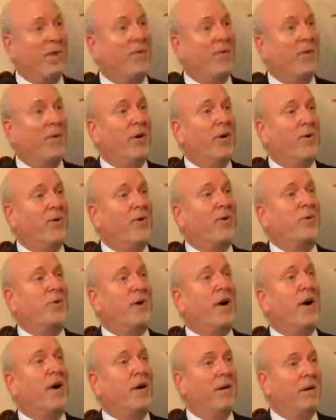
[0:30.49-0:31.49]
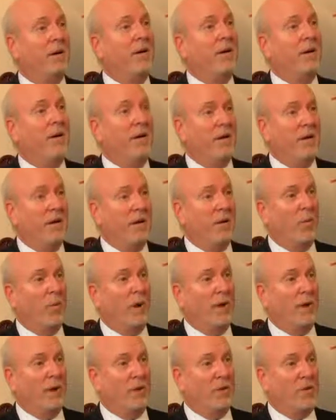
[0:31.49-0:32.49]
for a new start in a
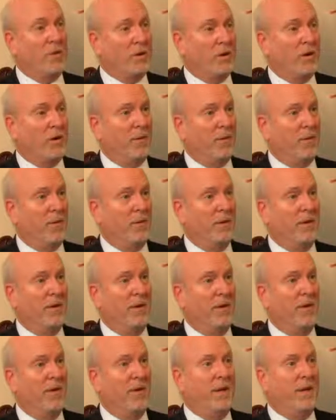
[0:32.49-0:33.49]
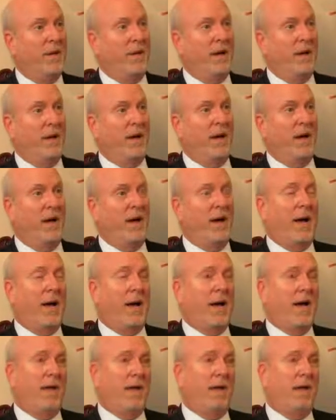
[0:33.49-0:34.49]
wedding ceremony. I
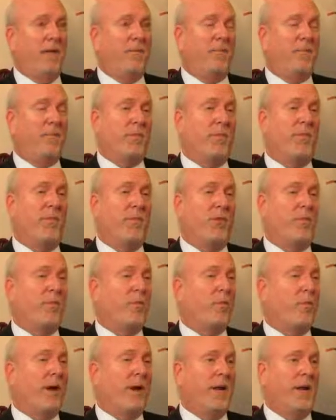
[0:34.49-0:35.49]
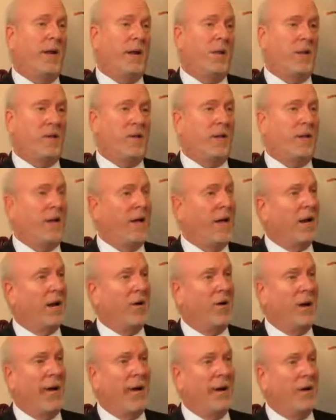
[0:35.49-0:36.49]
have performed weddings in
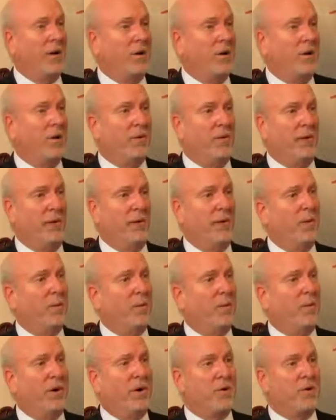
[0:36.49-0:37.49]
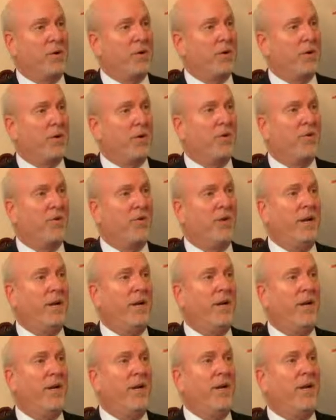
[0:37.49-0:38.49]
Colorado and other parts of the country,
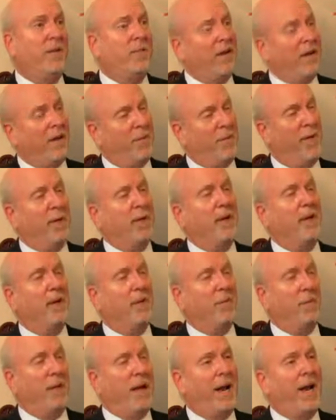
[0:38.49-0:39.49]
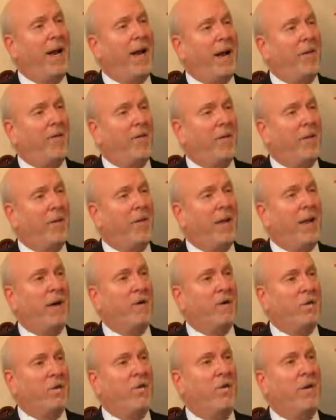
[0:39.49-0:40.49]
but I've been here in Manhattan for the
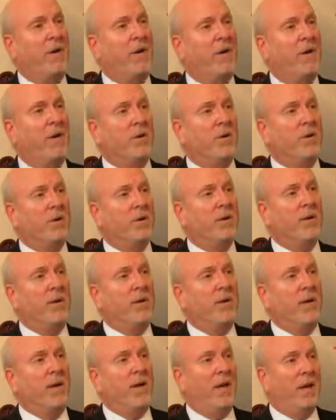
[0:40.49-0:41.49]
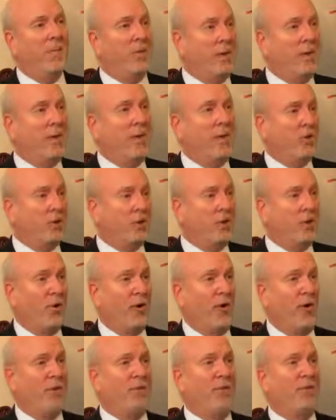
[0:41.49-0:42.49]
past 2 years and really
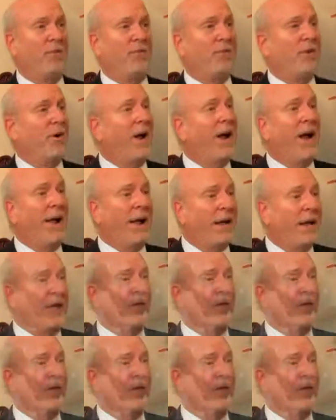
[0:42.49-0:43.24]
enjoy the variety